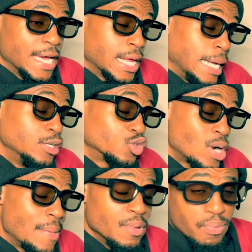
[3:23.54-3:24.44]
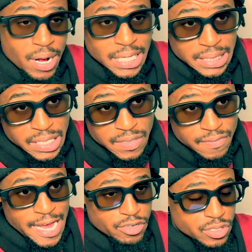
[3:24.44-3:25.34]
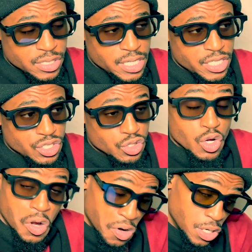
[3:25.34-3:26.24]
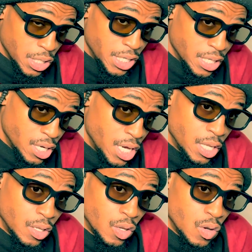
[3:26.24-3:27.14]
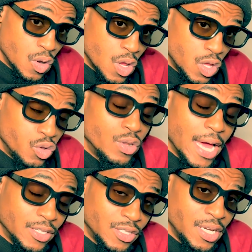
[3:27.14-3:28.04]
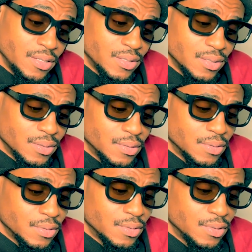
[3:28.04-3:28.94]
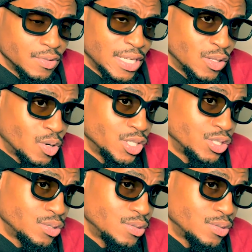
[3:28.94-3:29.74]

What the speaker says: Can I describe the process of naturalization currently in the United States? Is that the question?